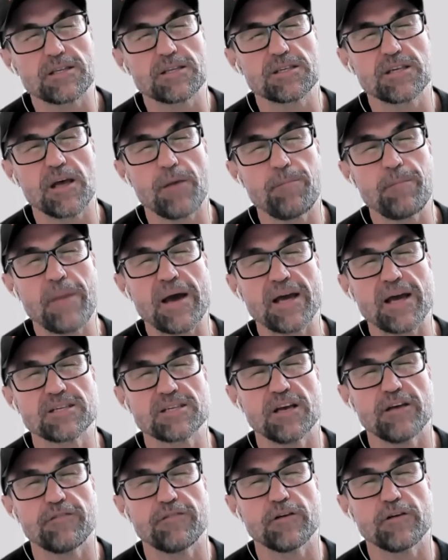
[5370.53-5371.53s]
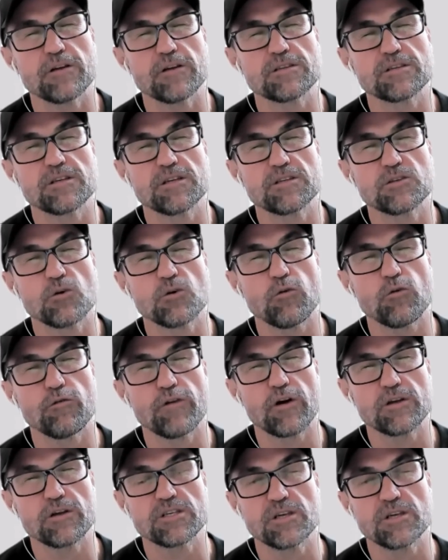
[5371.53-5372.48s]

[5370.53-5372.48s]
submax efforts, it's all very